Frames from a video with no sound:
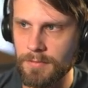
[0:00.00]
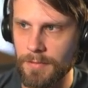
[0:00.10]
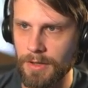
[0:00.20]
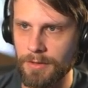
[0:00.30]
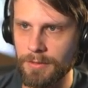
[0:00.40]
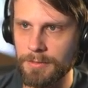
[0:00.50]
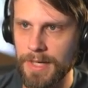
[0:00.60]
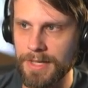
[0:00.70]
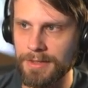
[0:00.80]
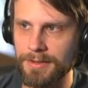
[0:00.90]
Oh
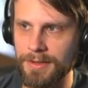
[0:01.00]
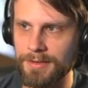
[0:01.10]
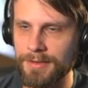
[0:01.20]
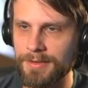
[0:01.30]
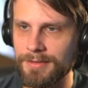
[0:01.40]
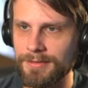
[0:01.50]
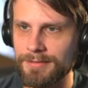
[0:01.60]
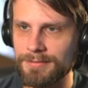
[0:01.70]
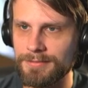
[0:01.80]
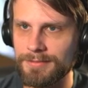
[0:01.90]
my goodness.
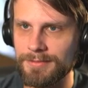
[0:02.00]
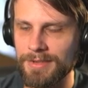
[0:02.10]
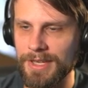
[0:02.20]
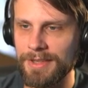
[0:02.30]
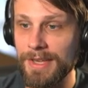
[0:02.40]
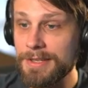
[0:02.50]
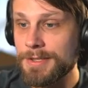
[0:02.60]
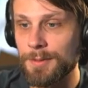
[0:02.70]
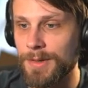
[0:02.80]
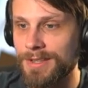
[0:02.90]
Can they
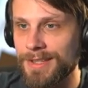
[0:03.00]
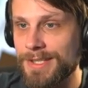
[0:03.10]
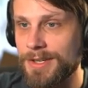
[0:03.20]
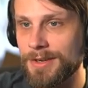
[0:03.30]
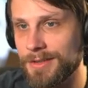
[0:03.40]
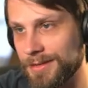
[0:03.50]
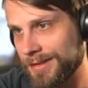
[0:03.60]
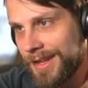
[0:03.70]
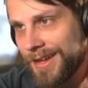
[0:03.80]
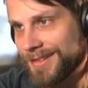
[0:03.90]
just win this turn?
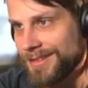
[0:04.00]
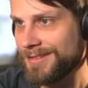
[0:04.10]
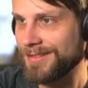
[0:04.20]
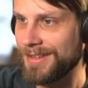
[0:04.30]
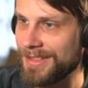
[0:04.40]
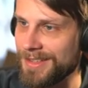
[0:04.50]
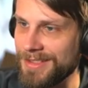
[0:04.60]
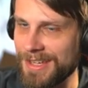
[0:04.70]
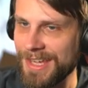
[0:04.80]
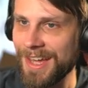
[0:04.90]
Like, I think
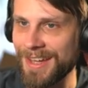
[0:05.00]
they can.